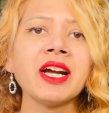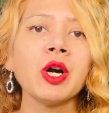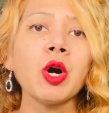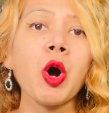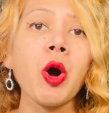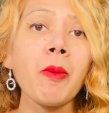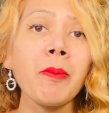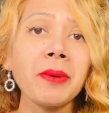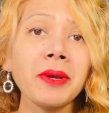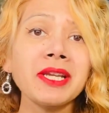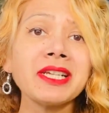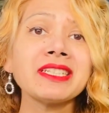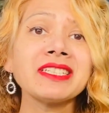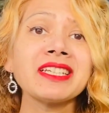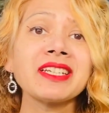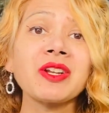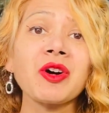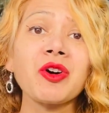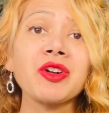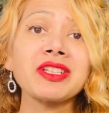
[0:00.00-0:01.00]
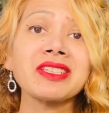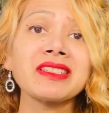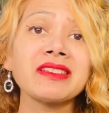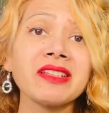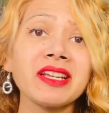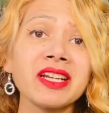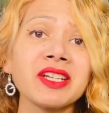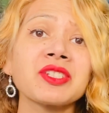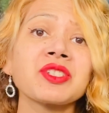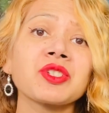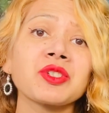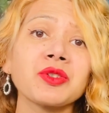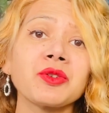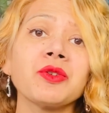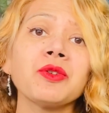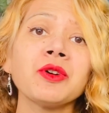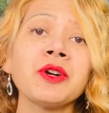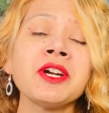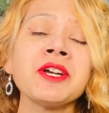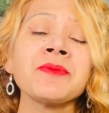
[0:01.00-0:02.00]
opinion on this
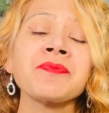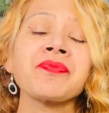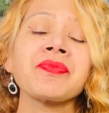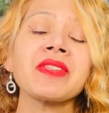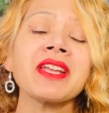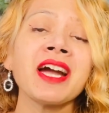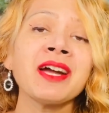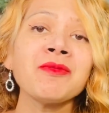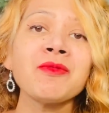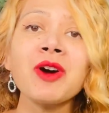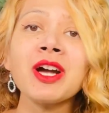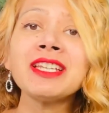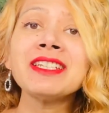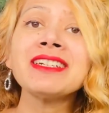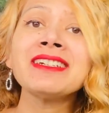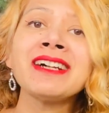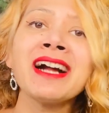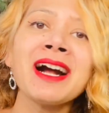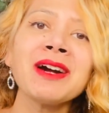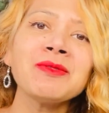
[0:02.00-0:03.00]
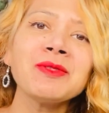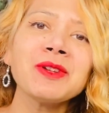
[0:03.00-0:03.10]
show. I wonder how